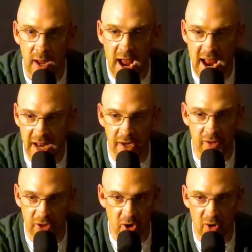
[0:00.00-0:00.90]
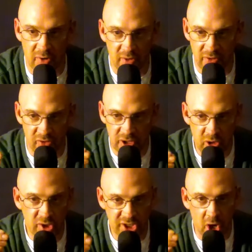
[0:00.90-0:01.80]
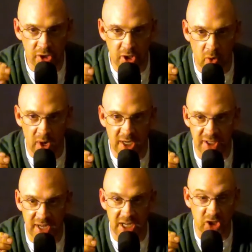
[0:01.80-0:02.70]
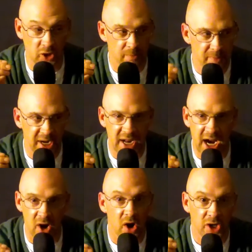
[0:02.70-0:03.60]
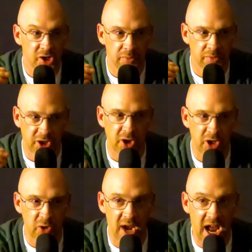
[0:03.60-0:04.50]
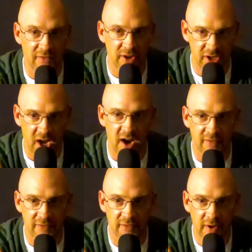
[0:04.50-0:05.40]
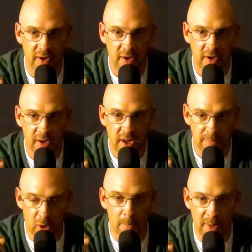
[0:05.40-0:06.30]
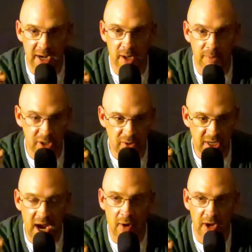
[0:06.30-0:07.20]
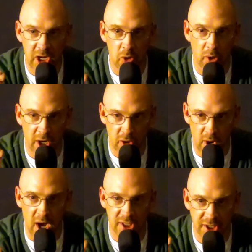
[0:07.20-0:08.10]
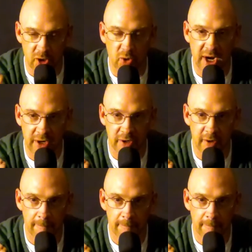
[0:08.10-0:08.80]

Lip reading: And there, you start to question as you're in midair, do you have enough momentum to carry you across the crater?